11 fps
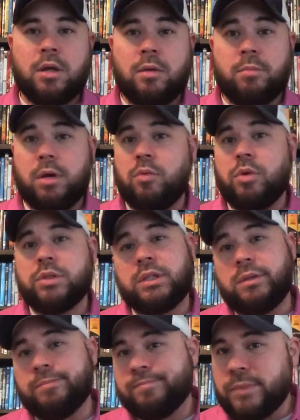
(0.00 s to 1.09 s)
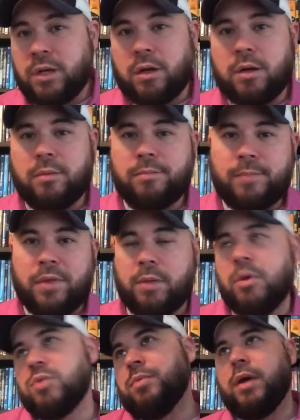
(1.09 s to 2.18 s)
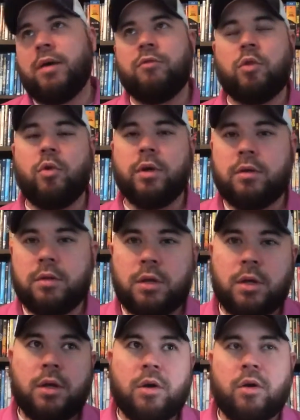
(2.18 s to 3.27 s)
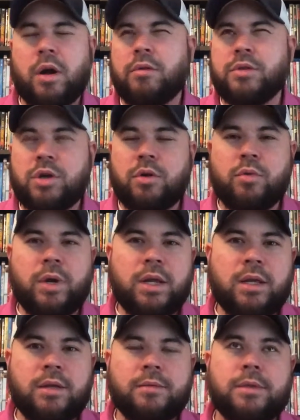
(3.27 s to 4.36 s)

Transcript: But we'll see. I think most people have Florida or Arizona winning it.